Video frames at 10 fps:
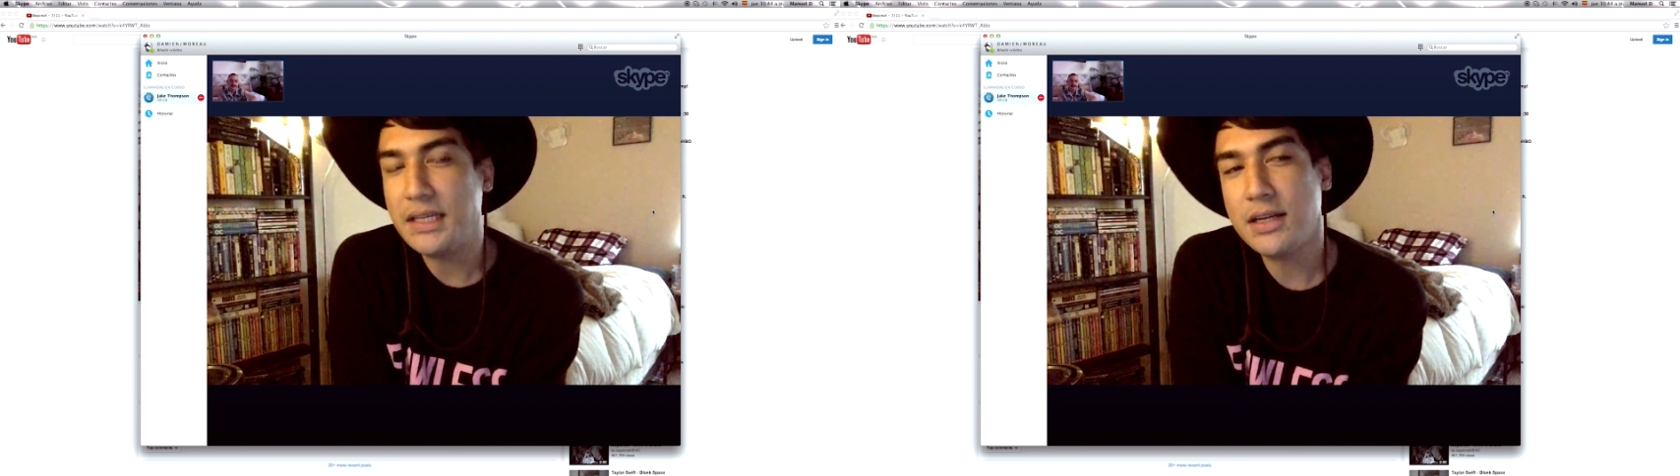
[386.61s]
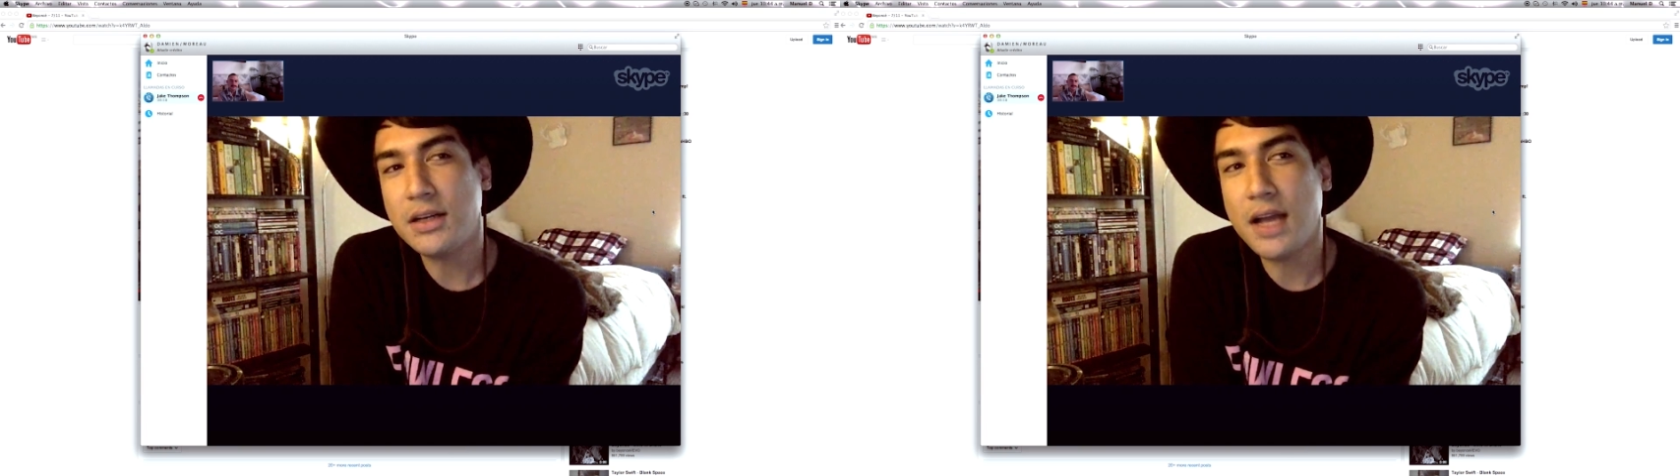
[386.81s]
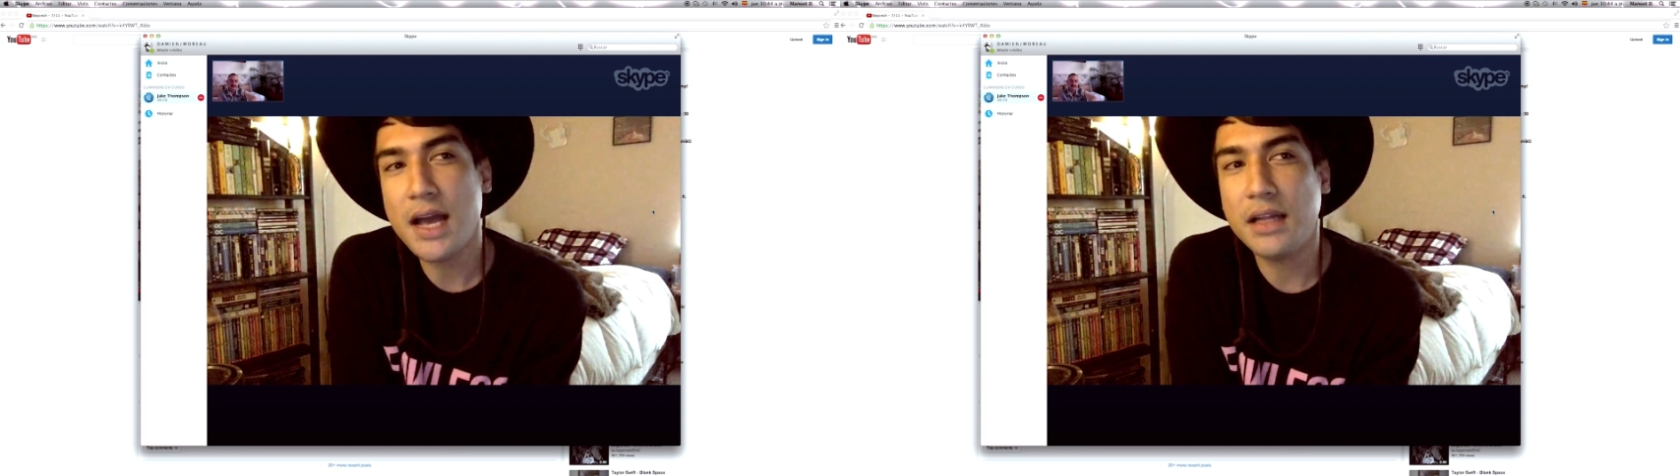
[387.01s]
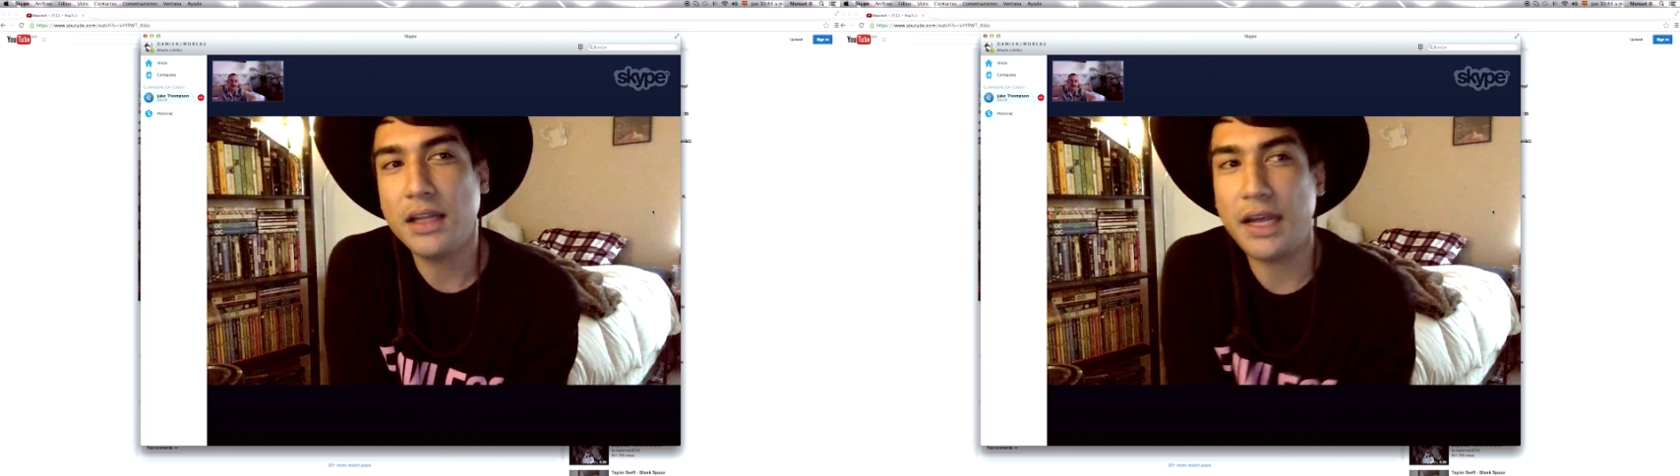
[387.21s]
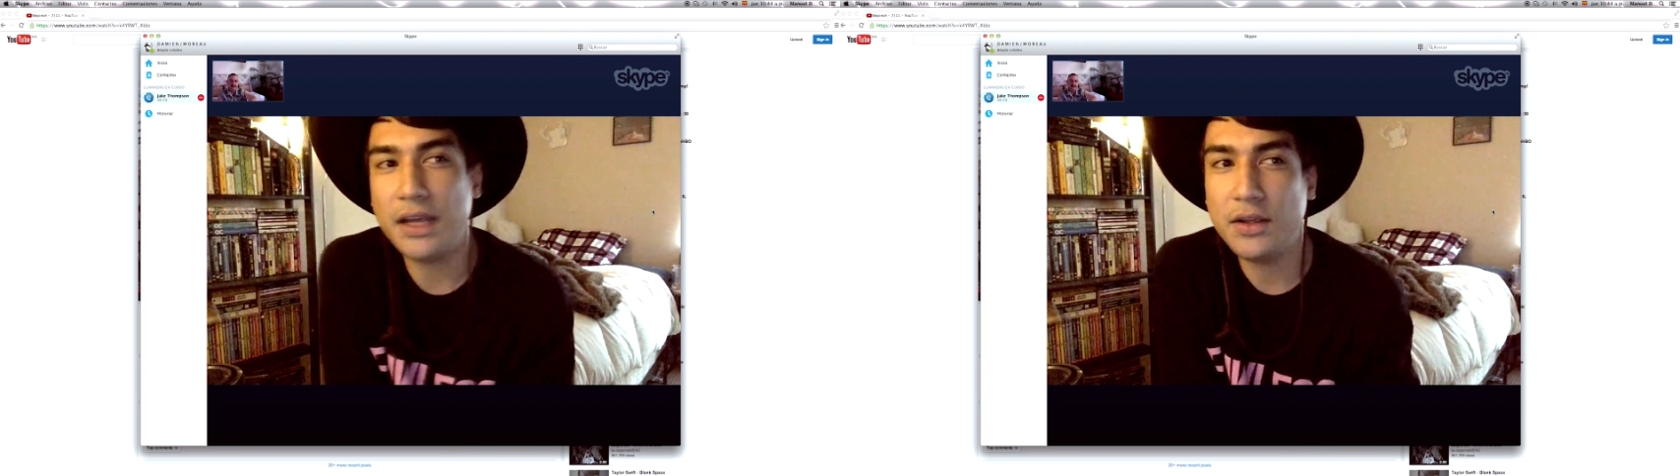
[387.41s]
it or not,
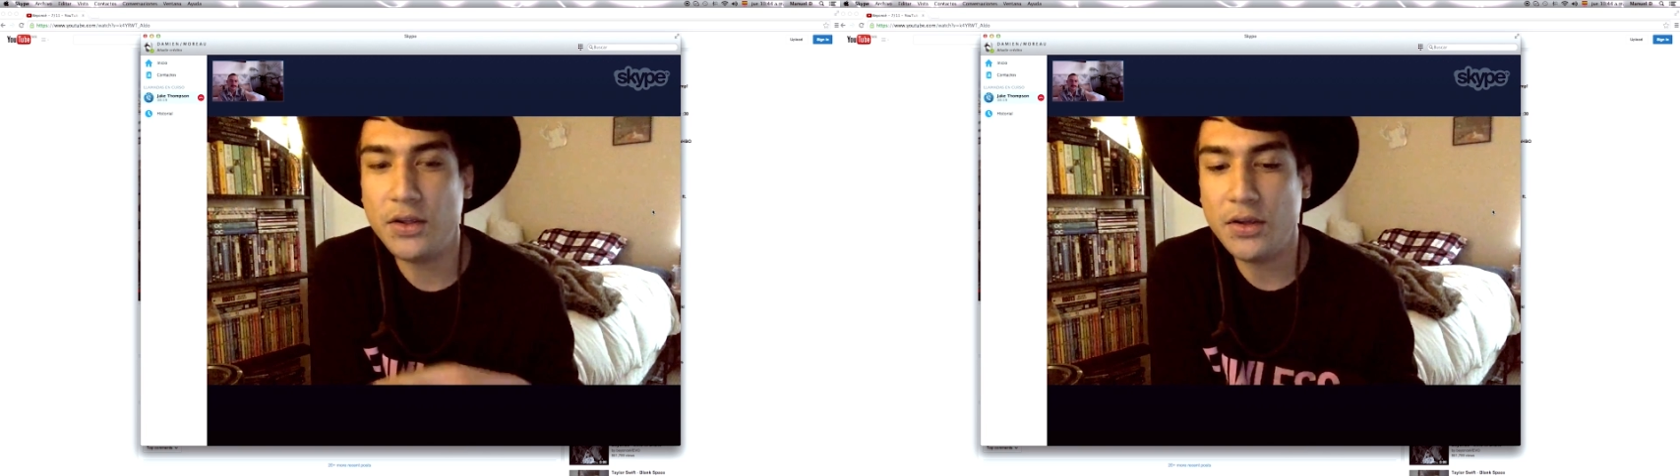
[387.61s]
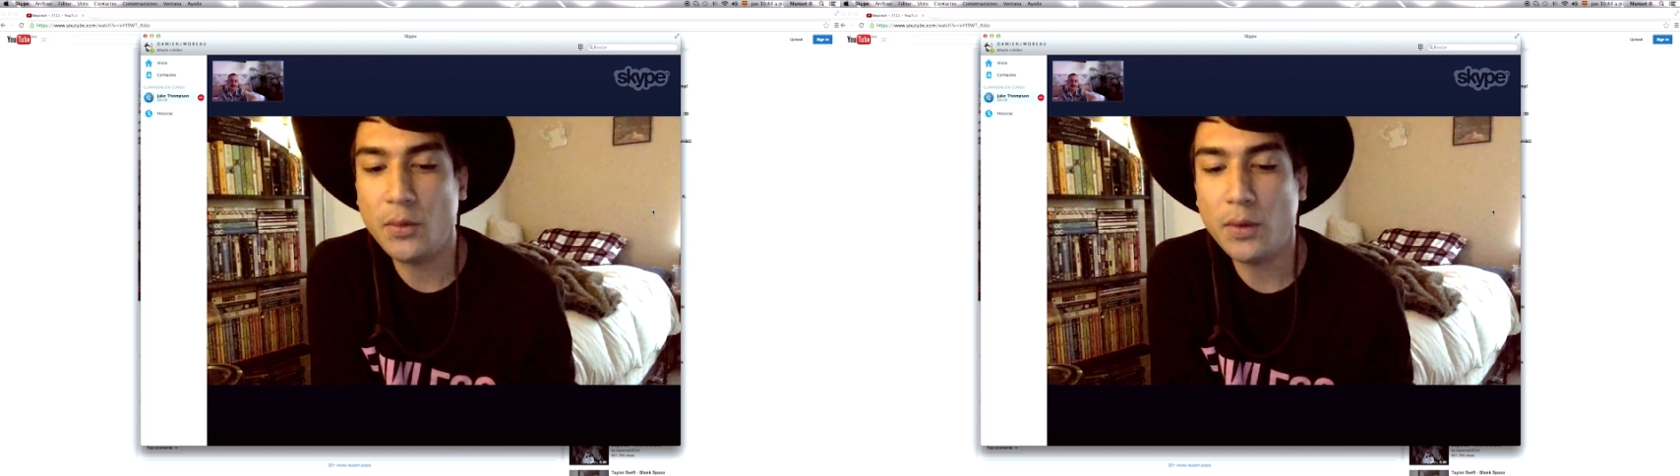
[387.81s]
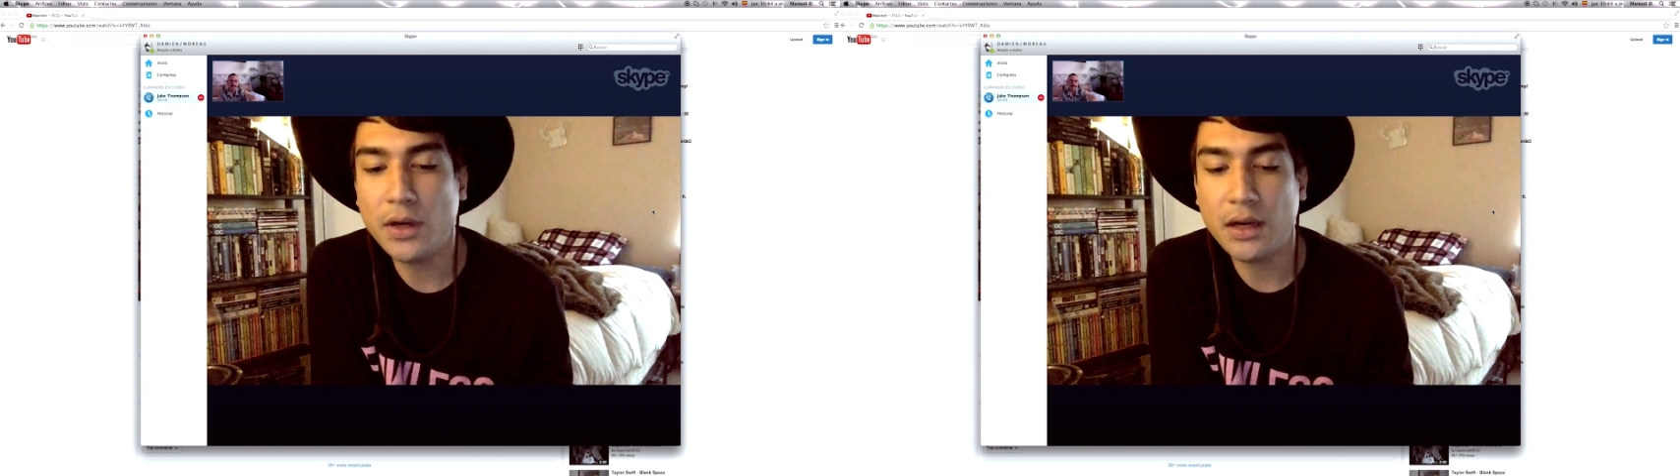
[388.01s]
like you